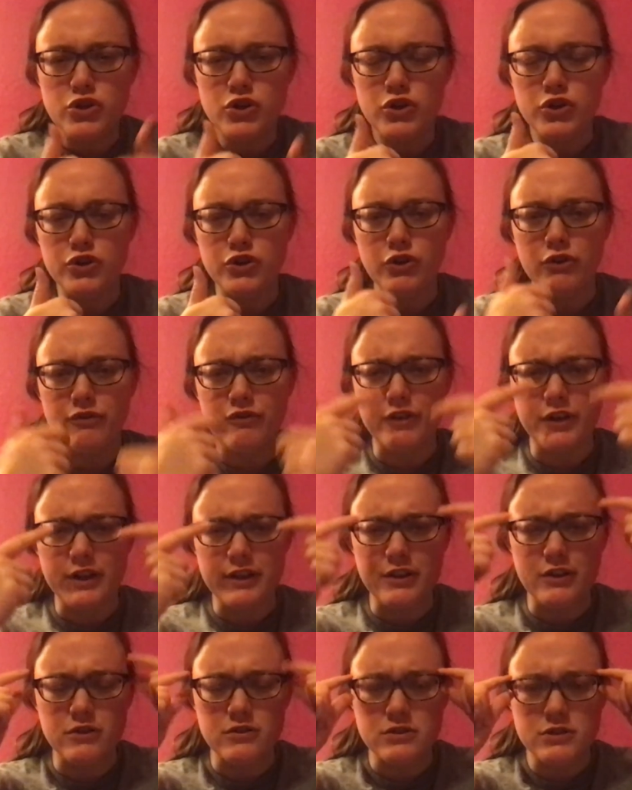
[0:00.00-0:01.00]
Don't forget
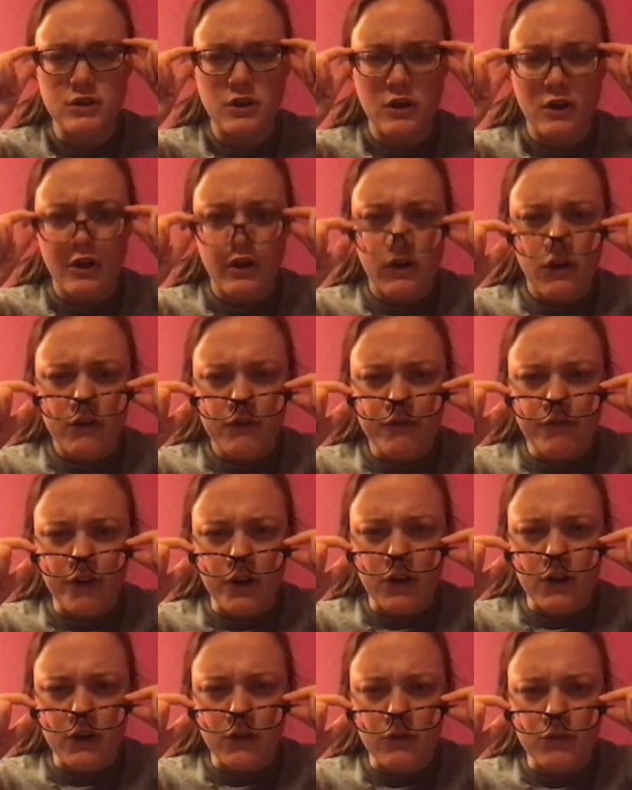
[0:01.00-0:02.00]
those
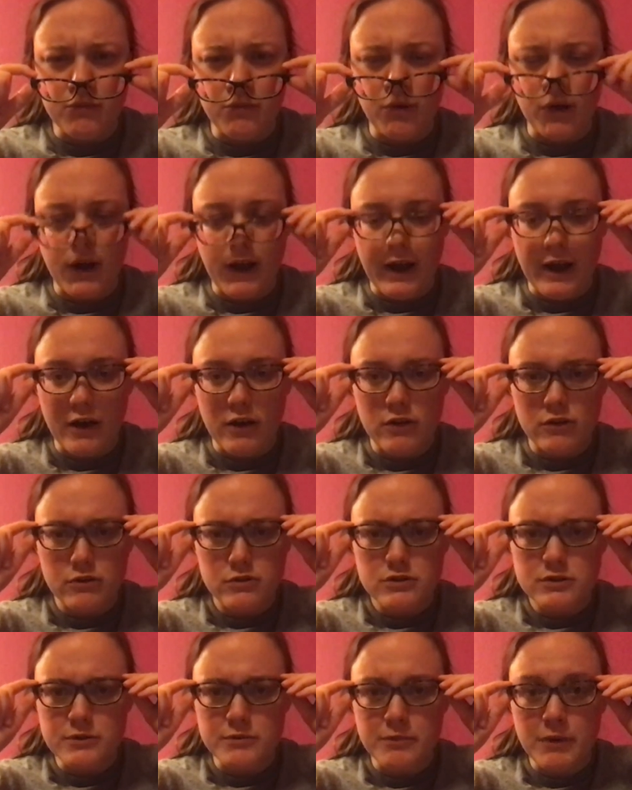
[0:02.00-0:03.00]
furrowed brows.
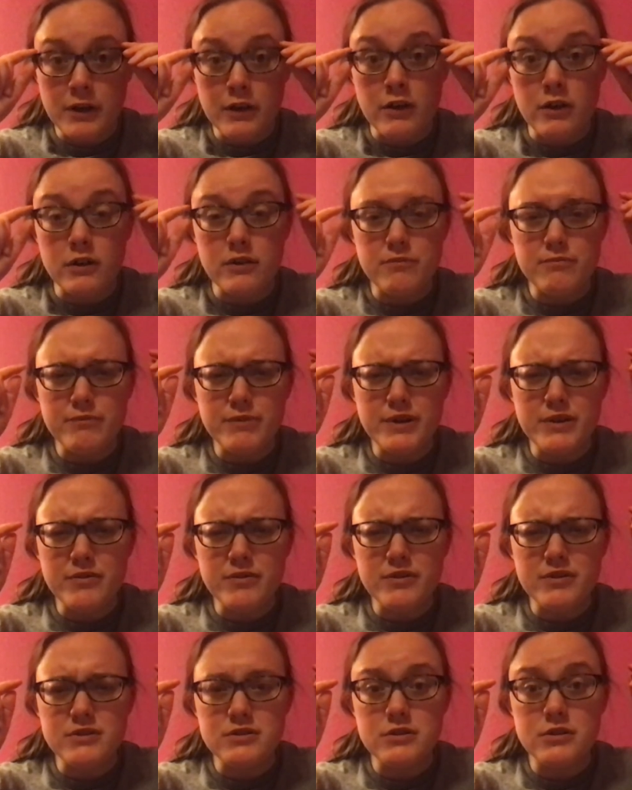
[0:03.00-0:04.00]
You might not be able to
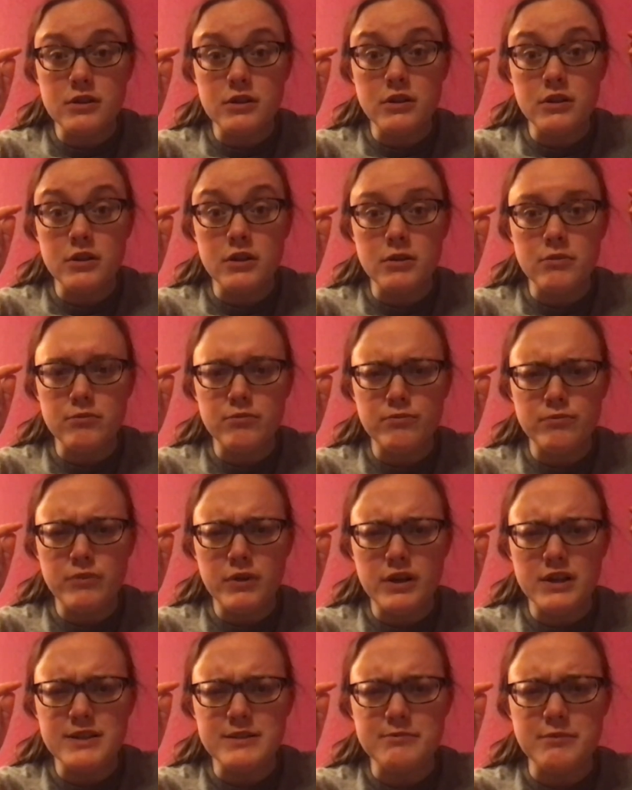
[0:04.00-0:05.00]
see them
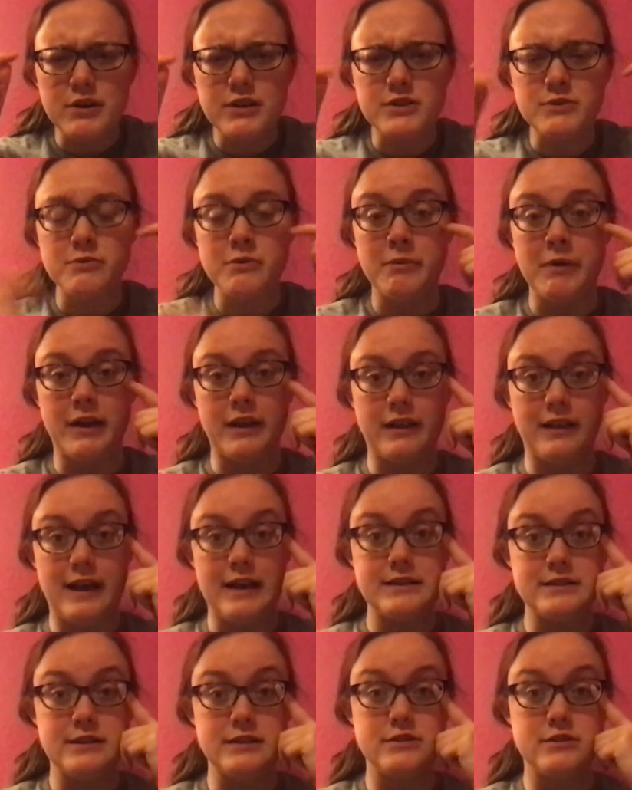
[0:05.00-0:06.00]
as much with my
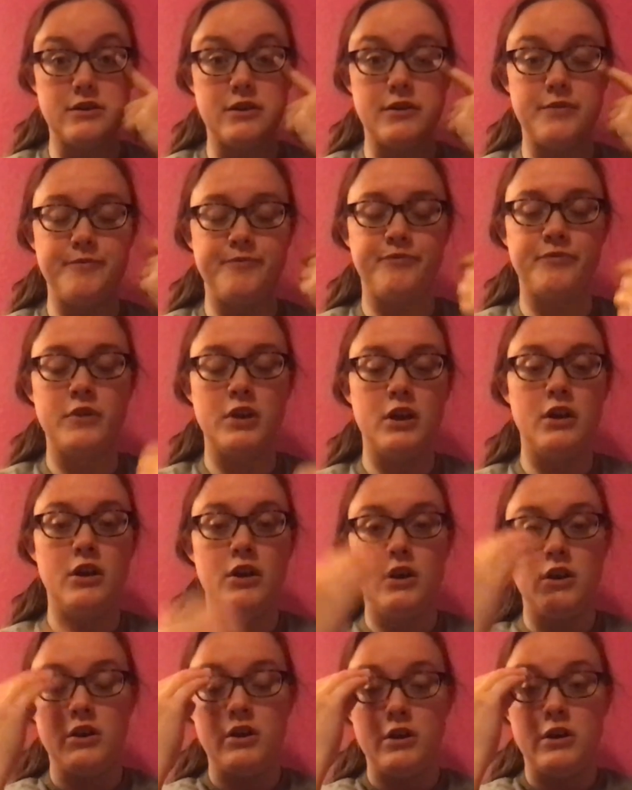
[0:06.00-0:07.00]
glasses on.
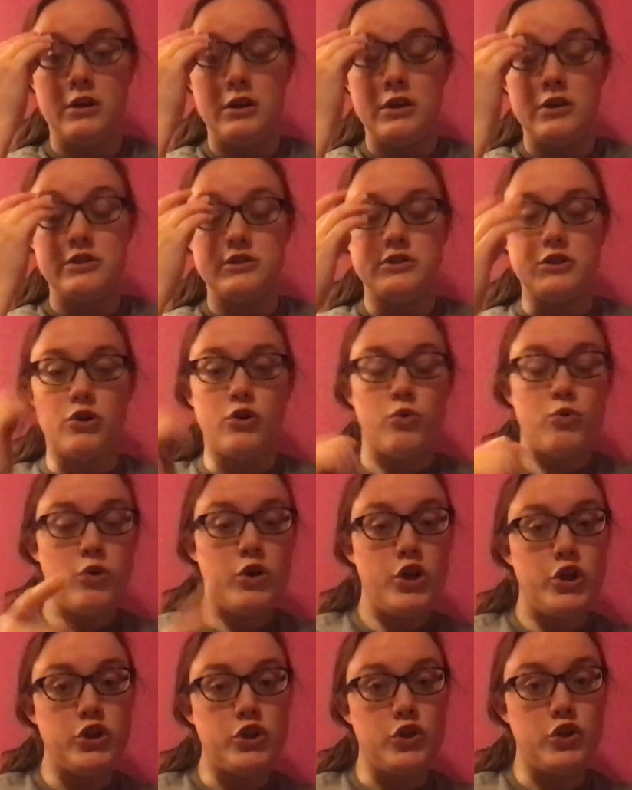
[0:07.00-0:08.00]
So
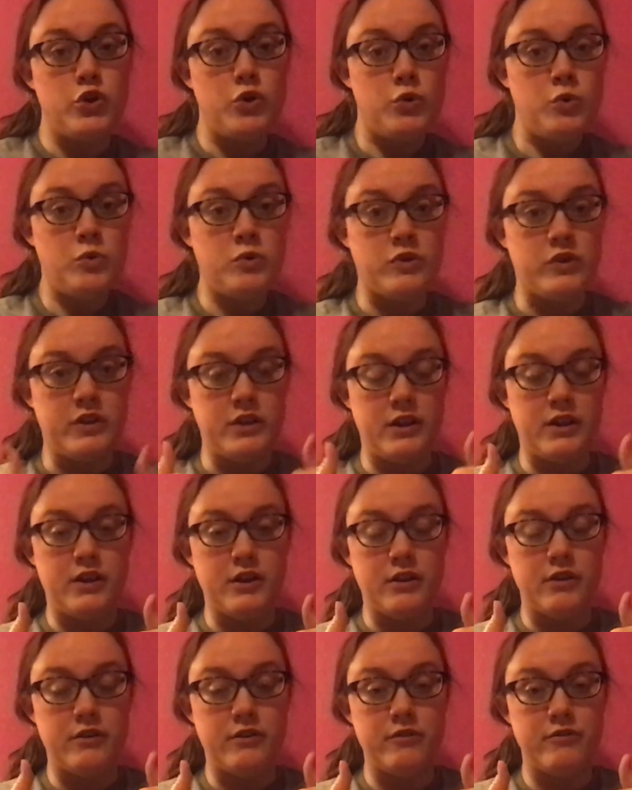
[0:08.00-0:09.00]
you
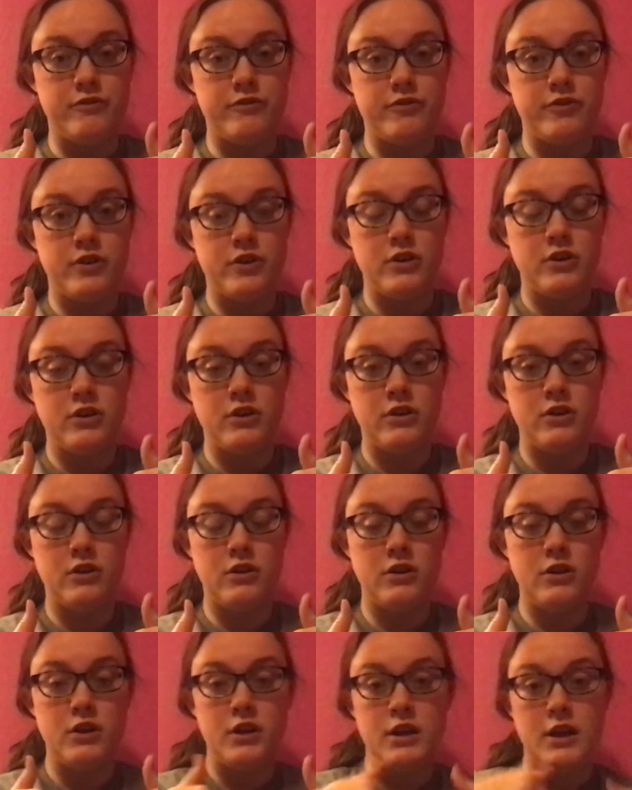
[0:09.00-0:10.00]
live
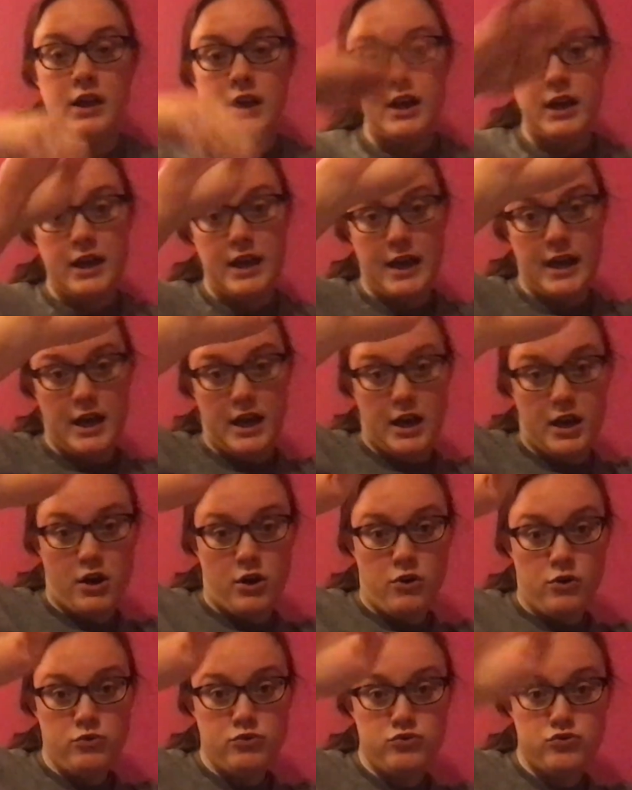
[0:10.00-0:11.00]

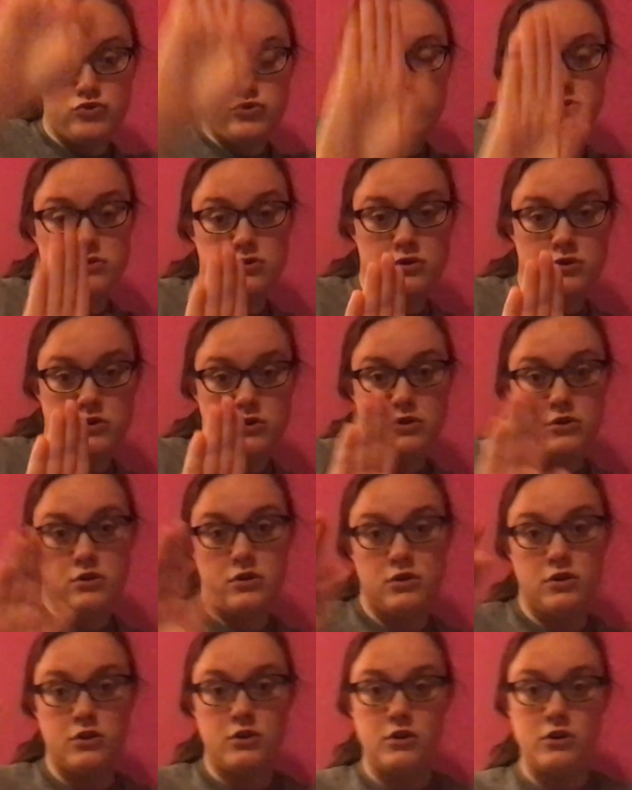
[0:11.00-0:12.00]
house,
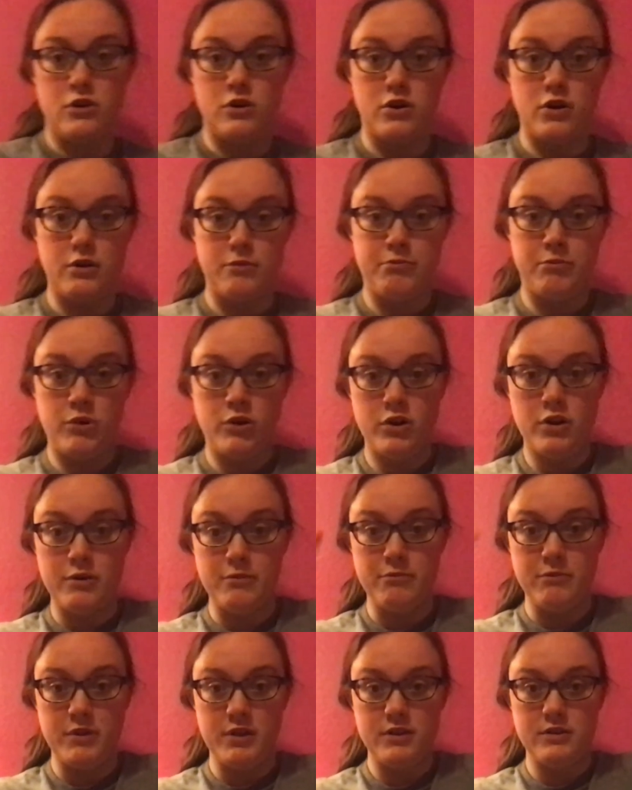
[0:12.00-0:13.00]

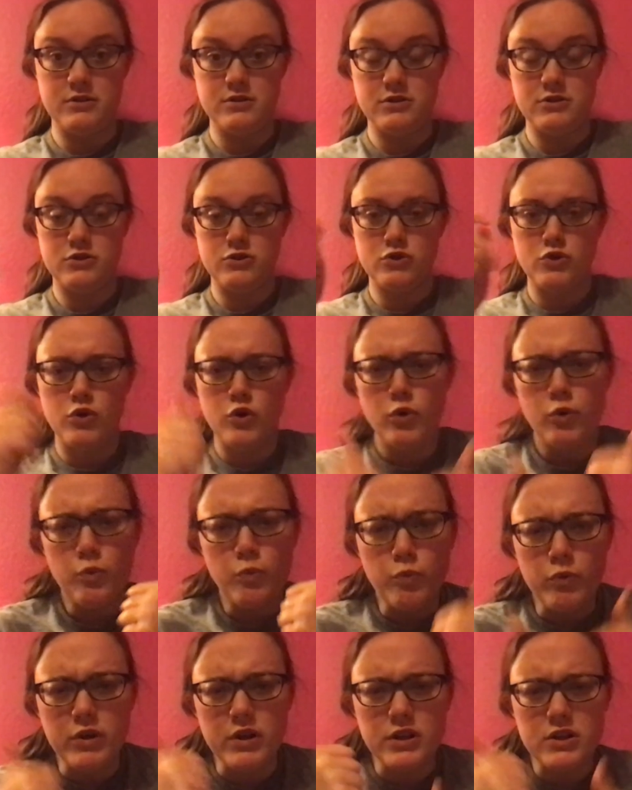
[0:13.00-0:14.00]
apartment,
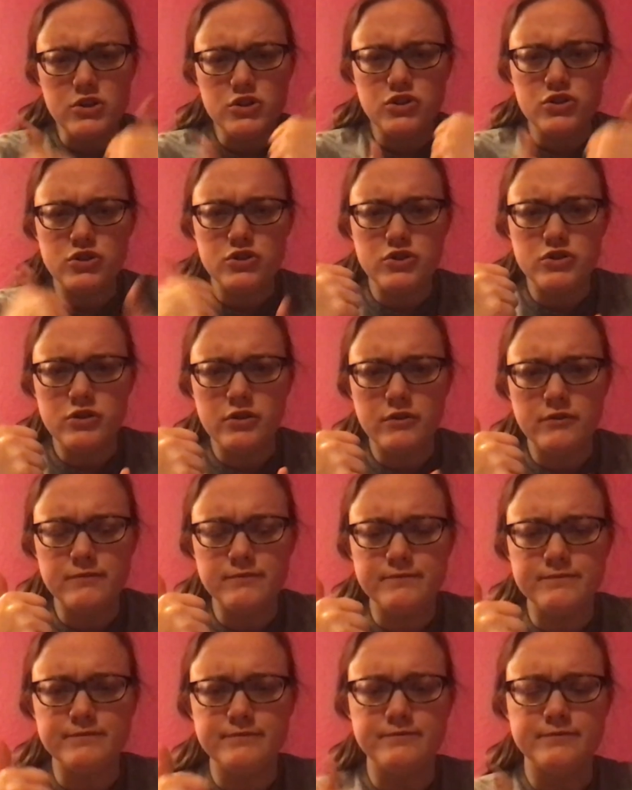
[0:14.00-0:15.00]
which.
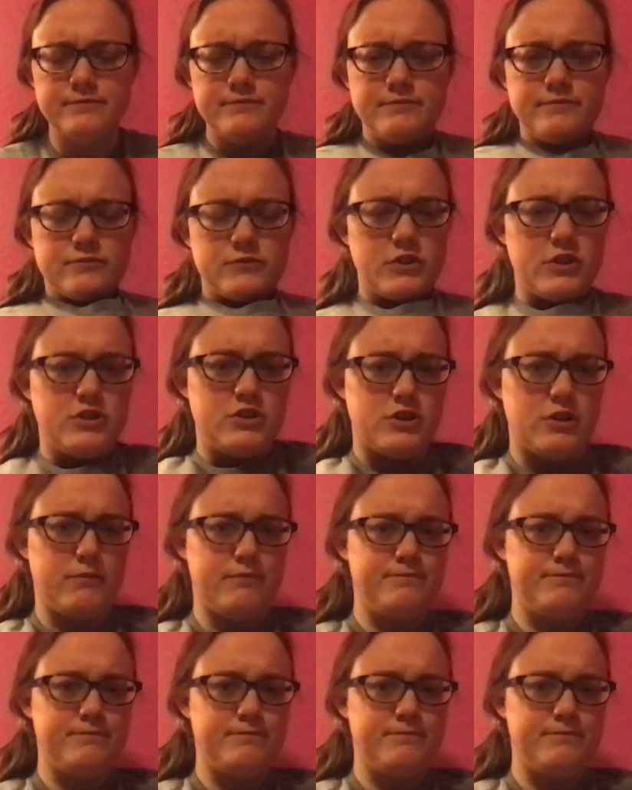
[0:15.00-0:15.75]
Good job.